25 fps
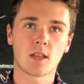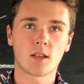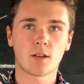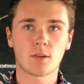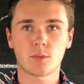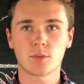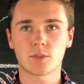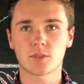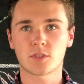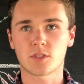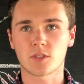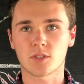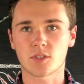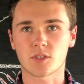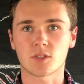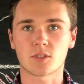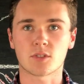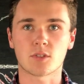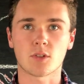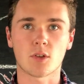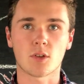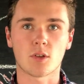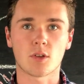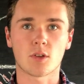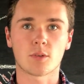almost
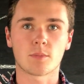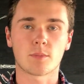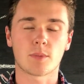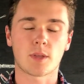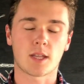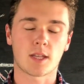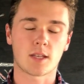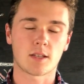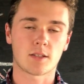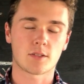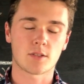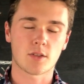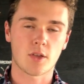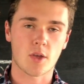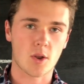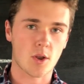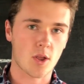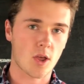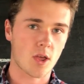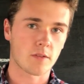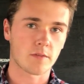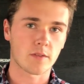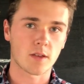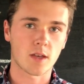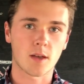disturb and turn
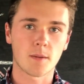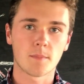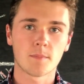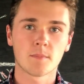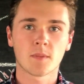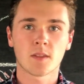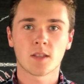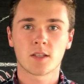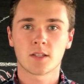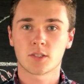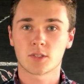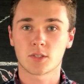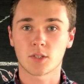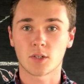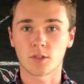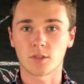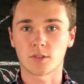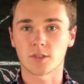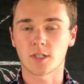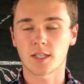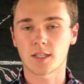over soil.